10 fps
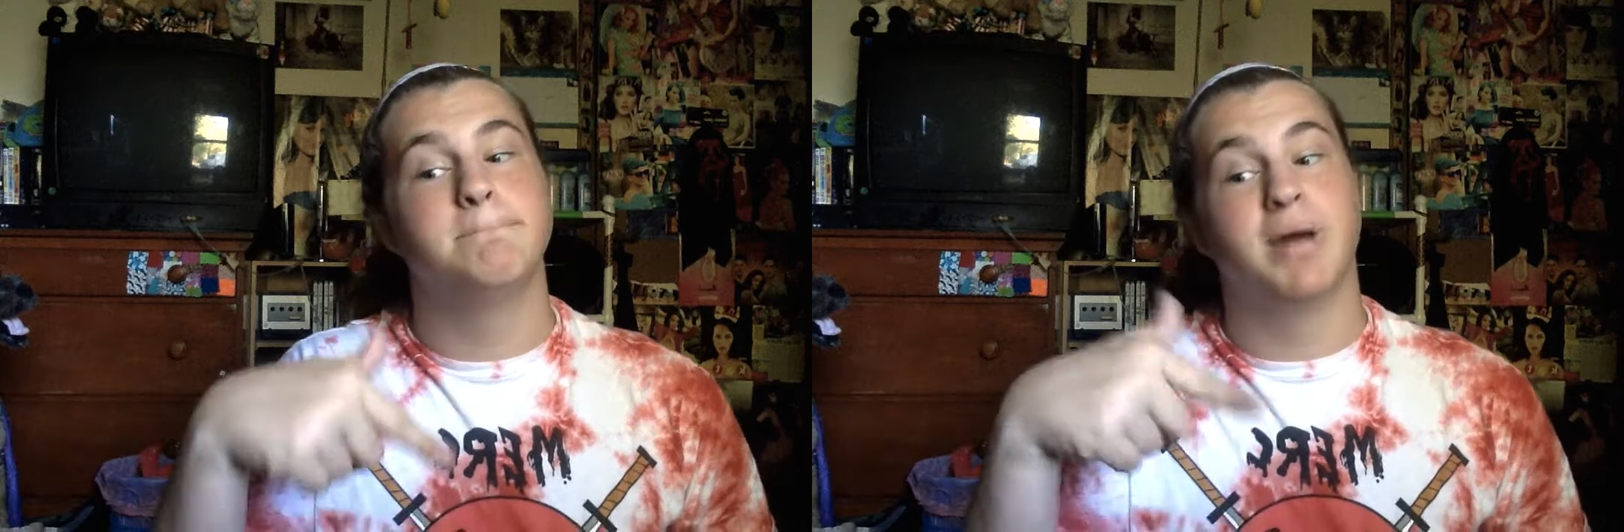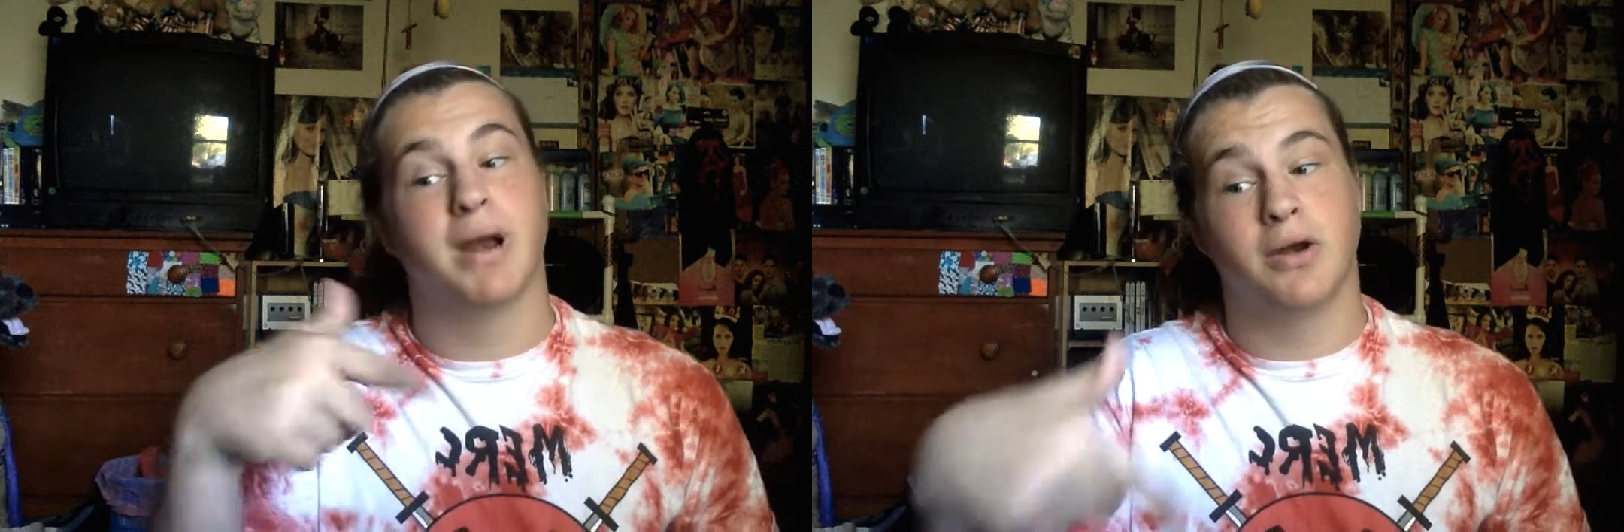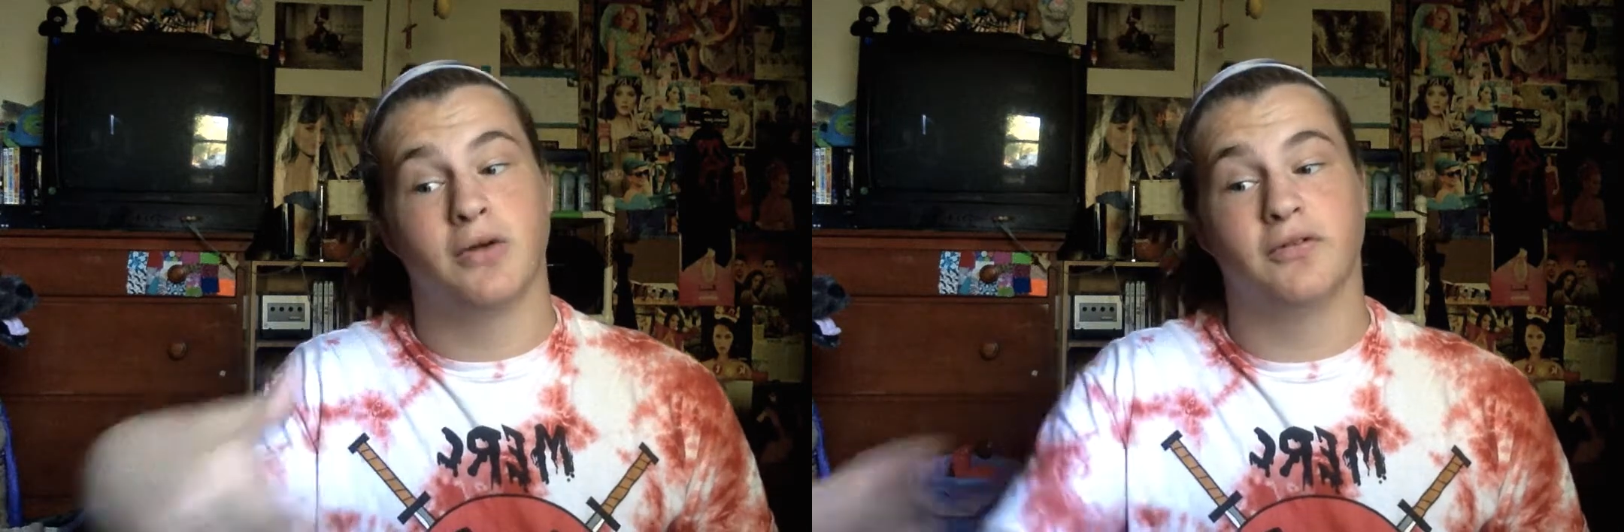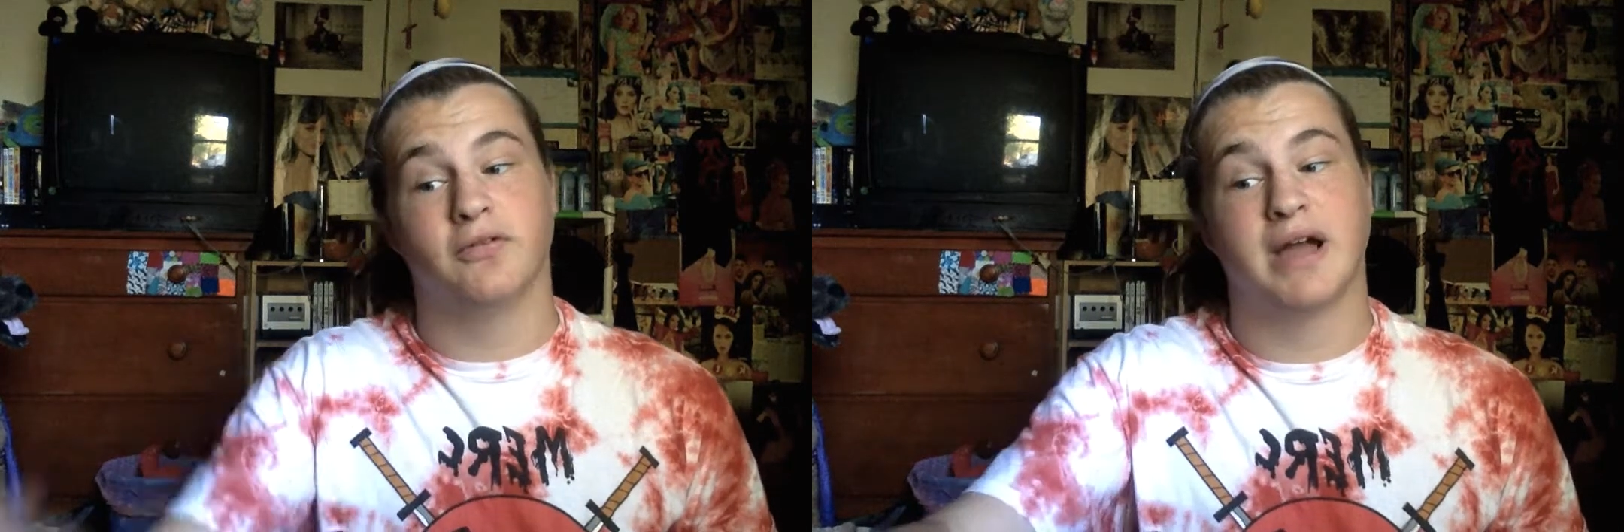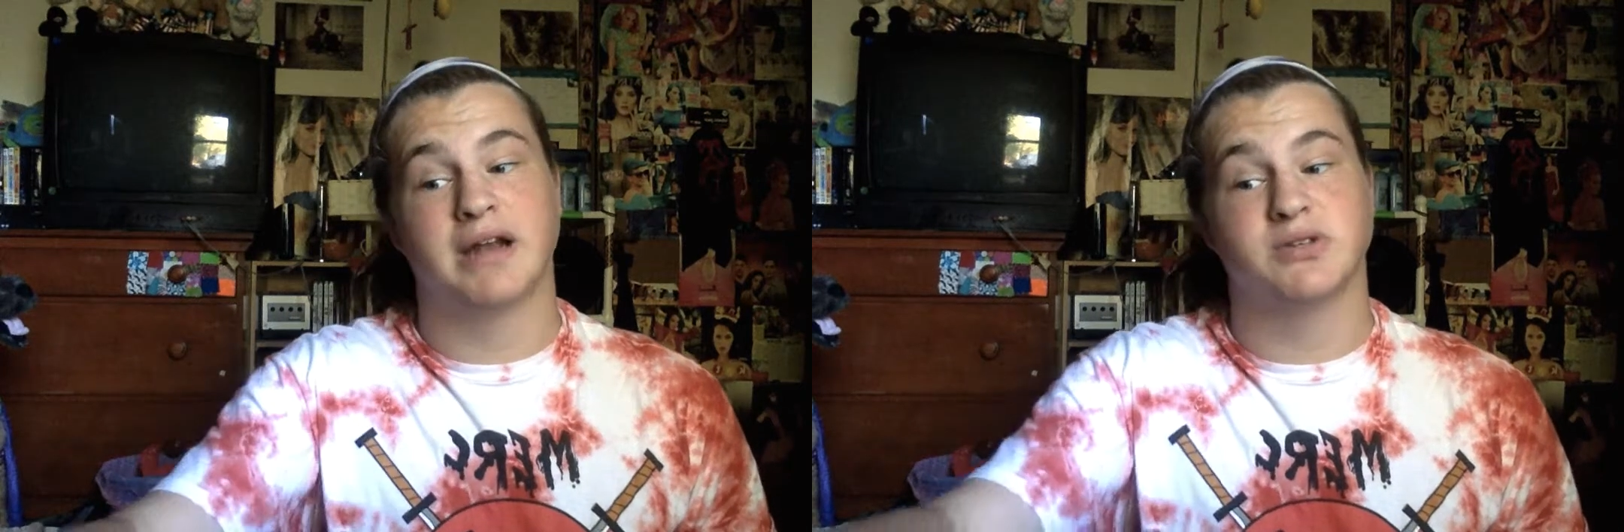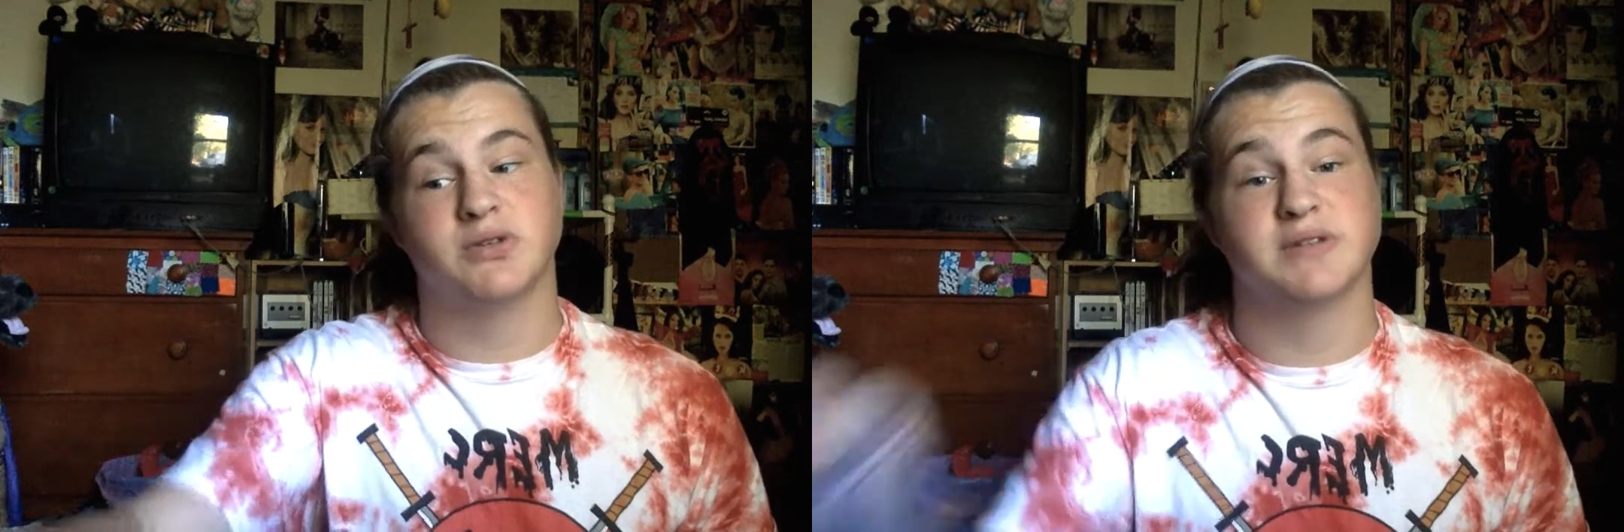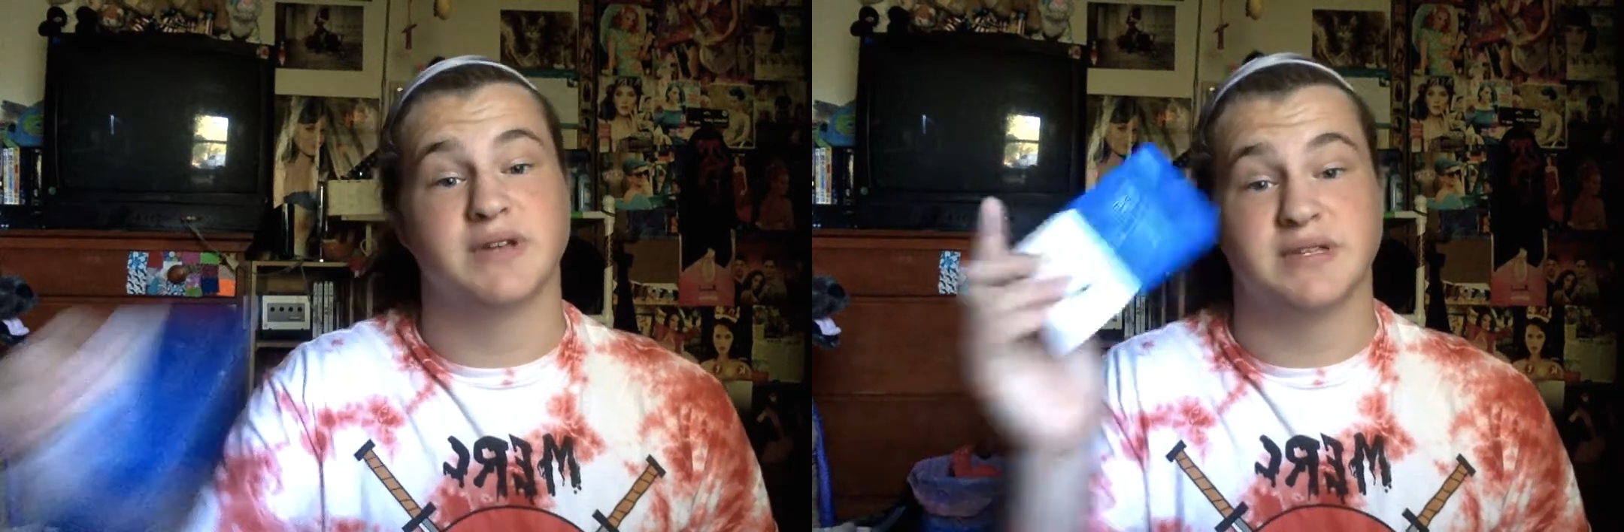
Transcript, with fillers: But I know for a fact as soon as I